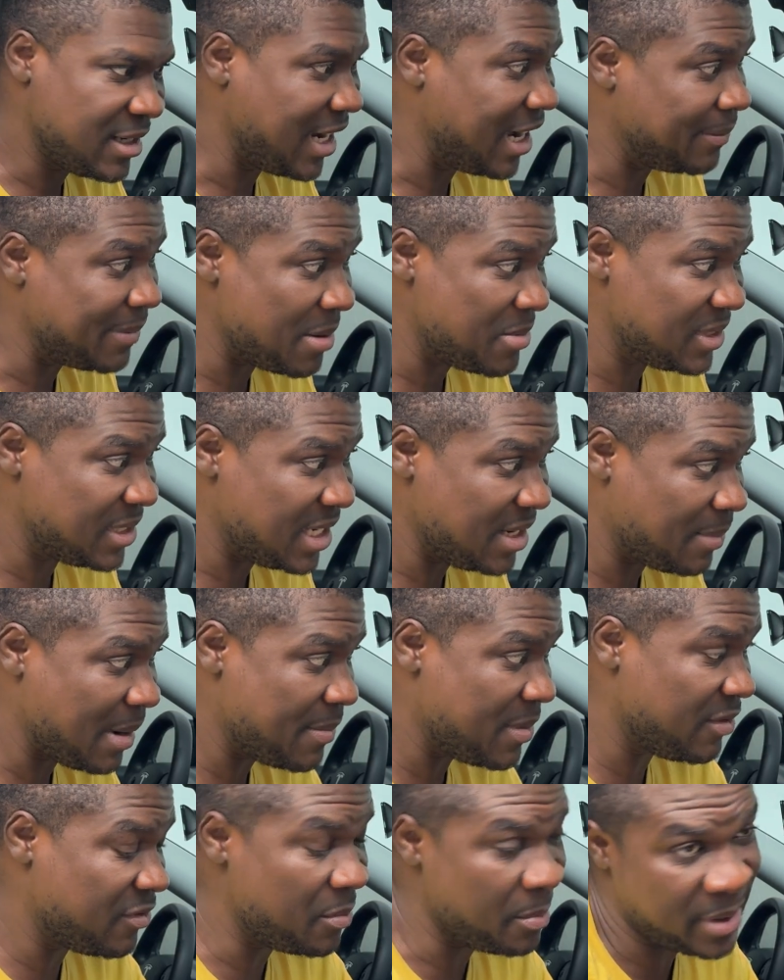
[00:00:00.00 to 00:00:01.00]
I'll probably say
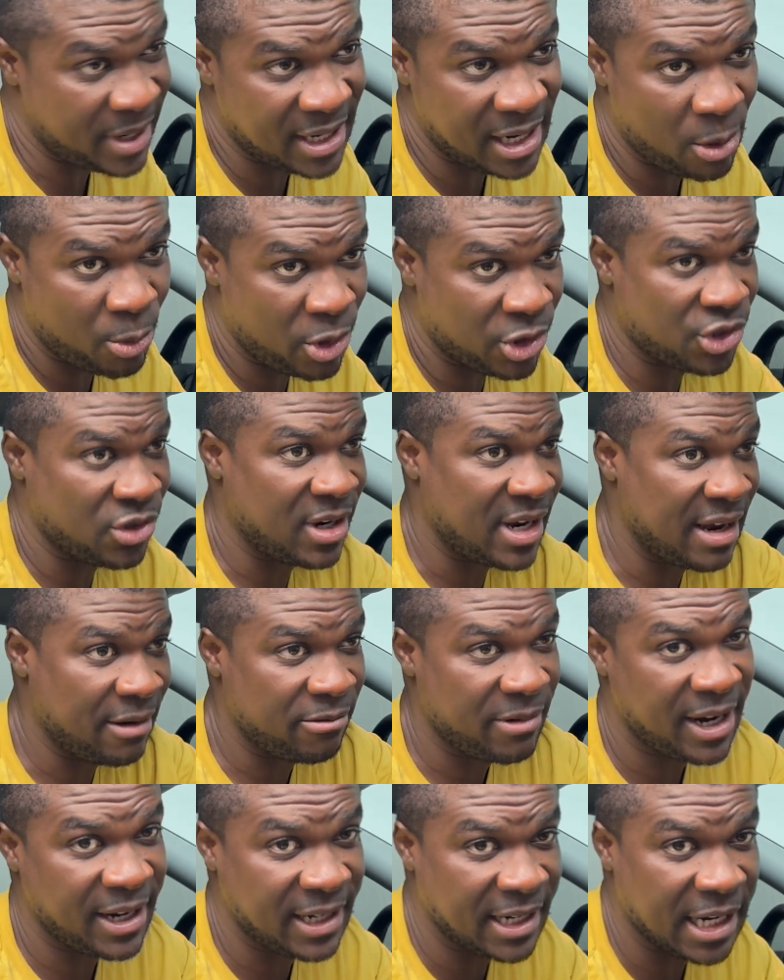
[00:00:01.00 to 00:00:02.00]
probably even better than what you have
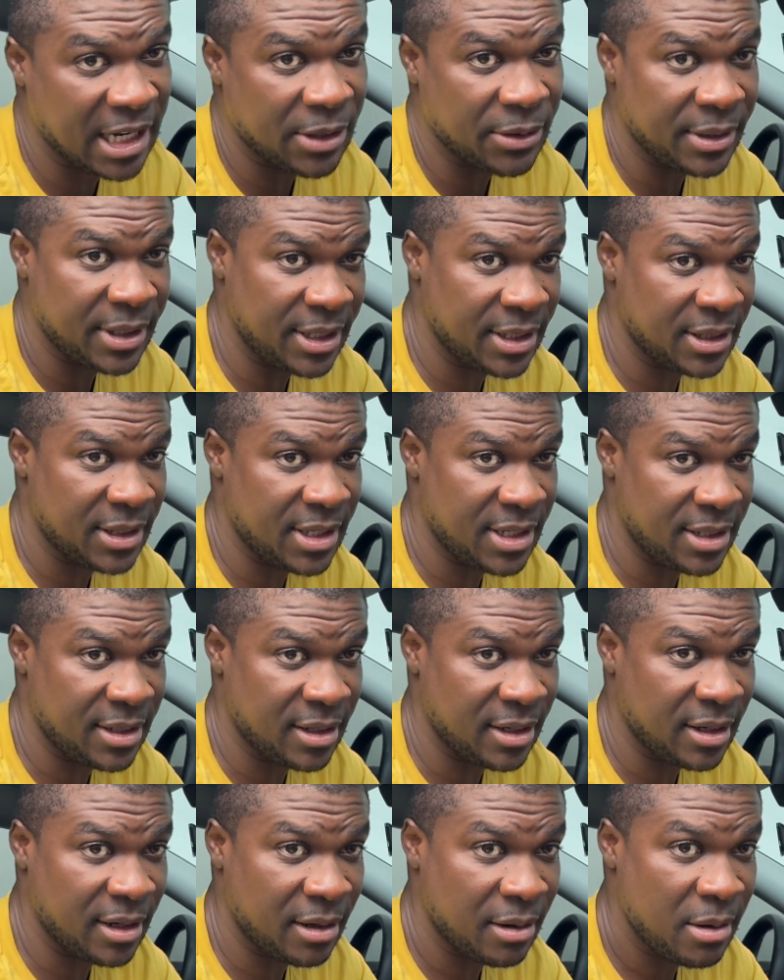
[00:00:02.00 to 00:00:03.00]
right now in the
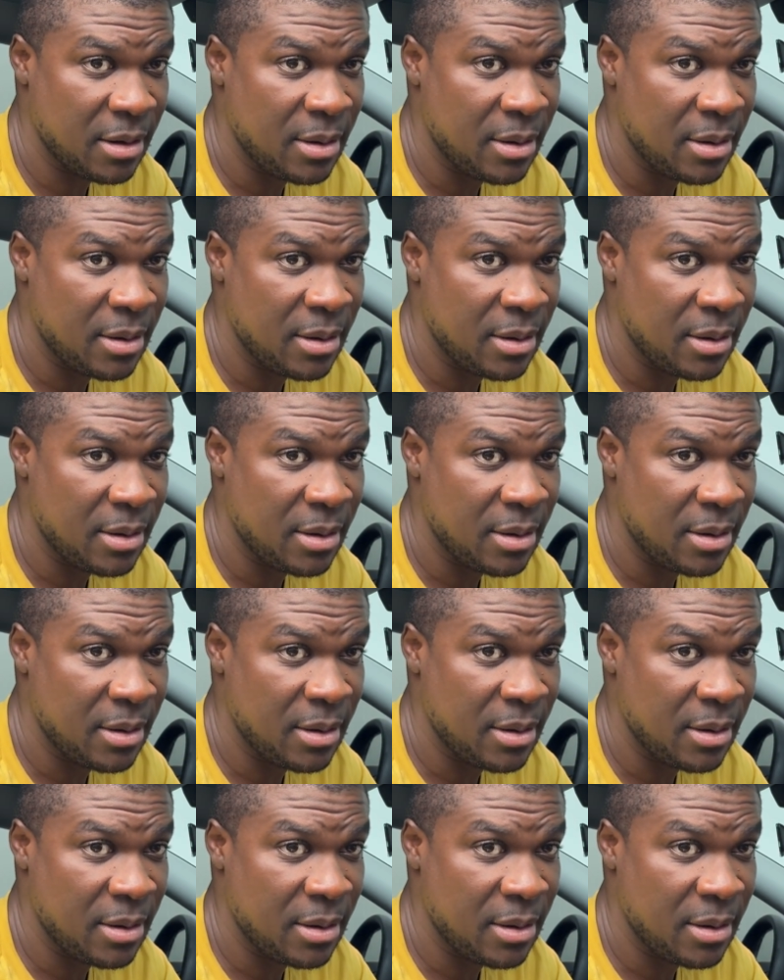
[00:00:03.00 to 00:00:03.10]
uh,